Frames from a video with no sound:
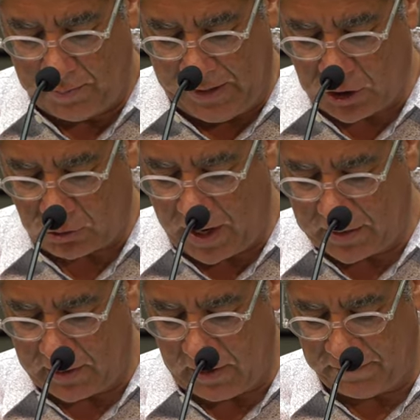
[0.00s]
be
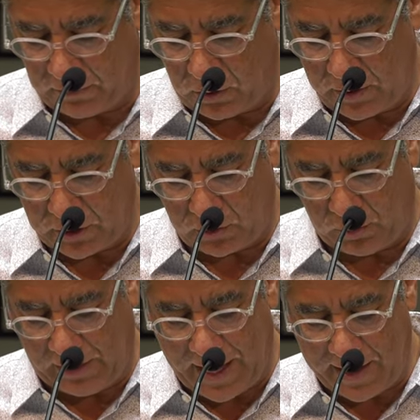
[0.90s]
strengthened and flourish,
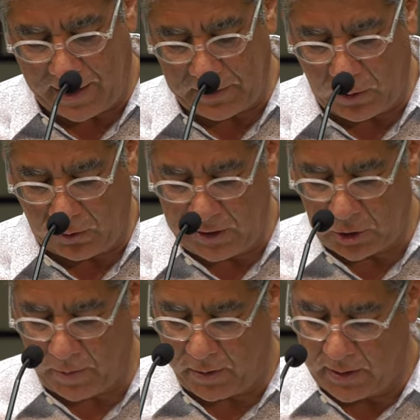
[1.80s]
relying on the Holy
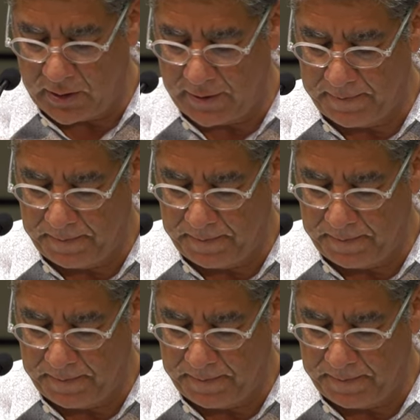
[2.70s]
Spirit.